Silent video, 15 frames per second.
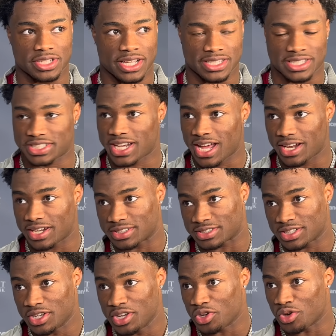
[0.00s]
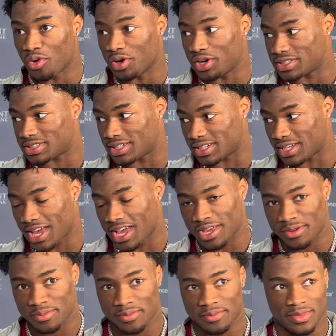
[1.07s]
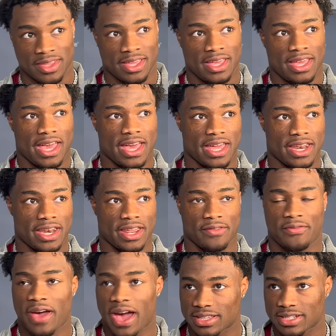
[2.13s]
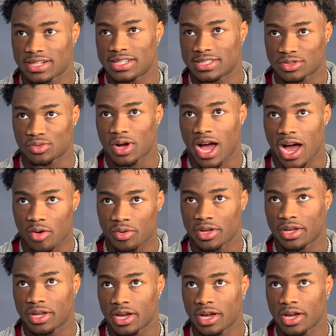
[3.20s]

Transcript: it as a challenge going into the game, and it factored into how we